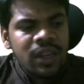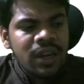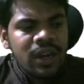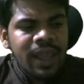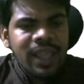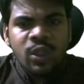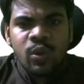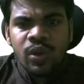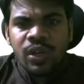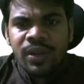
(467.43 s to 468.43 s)
Ninth
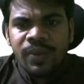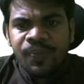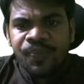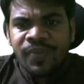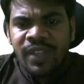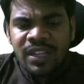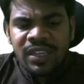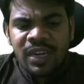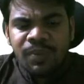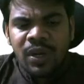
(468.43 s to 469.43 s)
question.
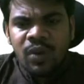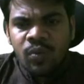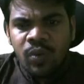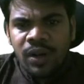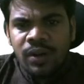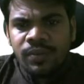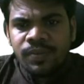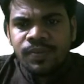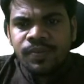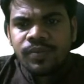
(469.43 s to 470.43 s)
Statement 1.
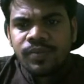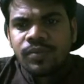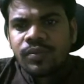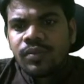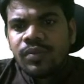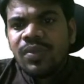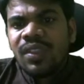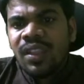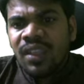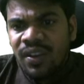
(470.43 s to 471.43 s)

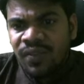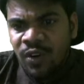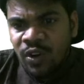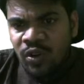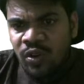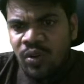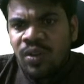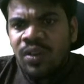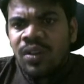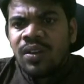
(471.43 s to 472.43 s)
In
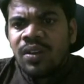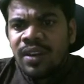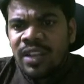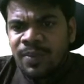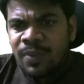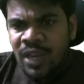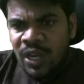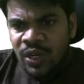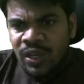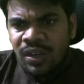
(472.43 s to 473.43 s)

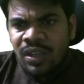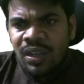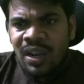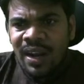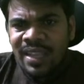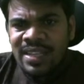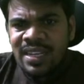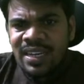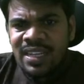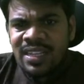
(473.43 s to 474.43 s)
photorespiration,
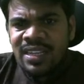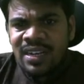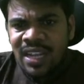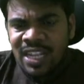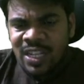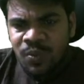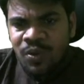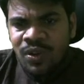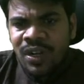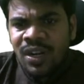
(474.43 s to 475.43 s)
glycine is
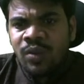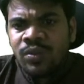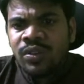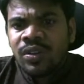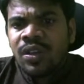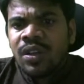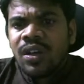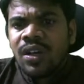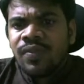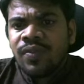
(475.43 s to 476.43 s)
transported out
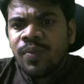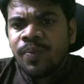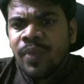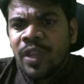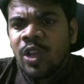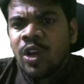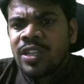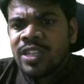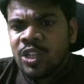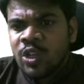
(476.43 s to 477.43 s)
of
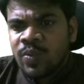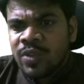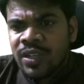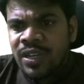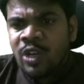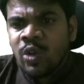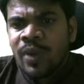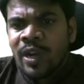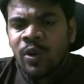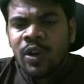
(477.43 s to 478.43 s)
perioxysomes into
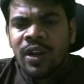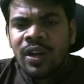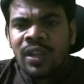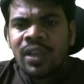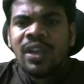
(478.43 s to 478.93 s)
mitochondria.